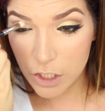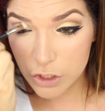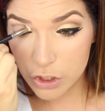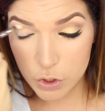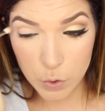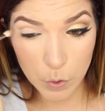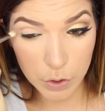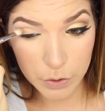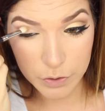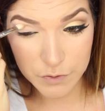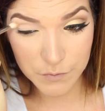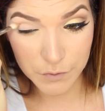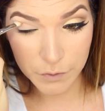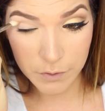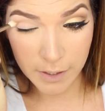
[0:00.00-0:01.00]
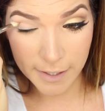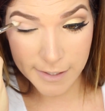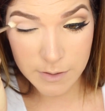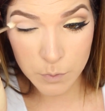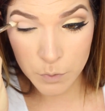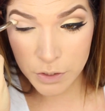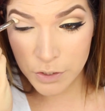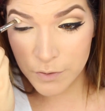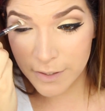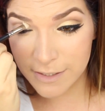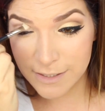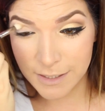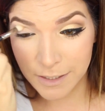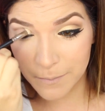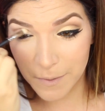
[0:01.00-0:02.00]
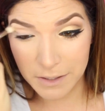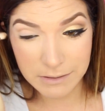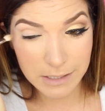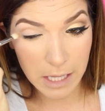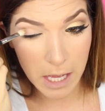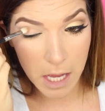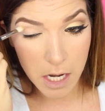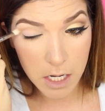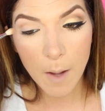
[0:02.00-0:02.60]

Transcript: tutorials for you guys. What do you guys think about that?